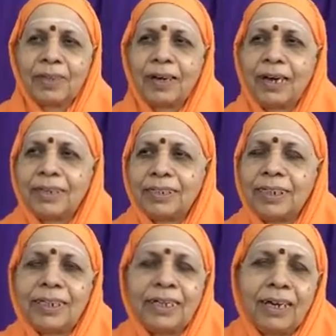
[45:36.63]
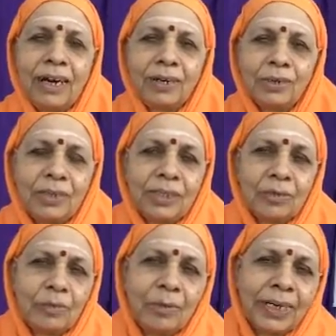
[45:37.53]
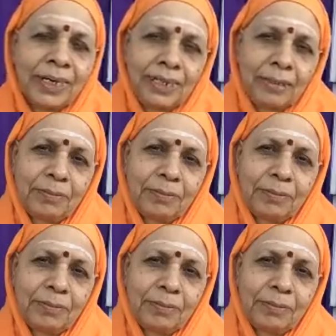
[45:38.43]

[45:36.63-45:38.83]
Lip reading: And sticking on to this body.